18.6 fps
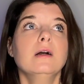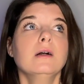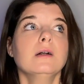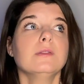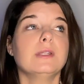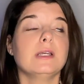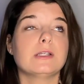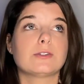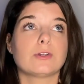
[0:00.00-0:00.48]

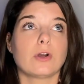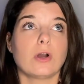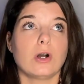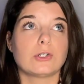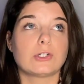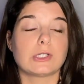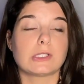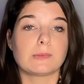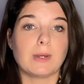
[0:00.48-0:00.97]
These are all
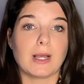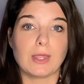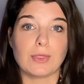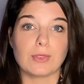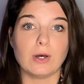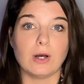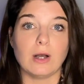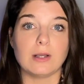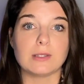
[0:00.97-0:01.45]
just my
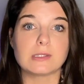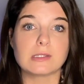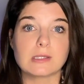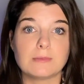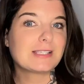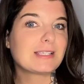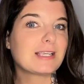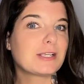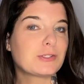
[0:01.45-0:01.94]
thoughts.
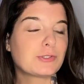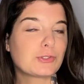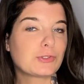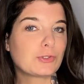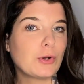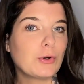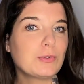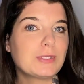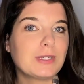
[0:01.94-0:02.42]
It's like
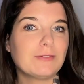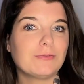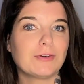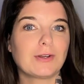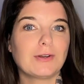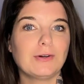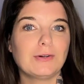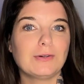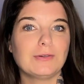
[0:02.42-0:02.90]
so
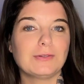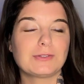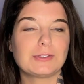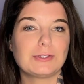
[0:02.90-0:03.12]
difficult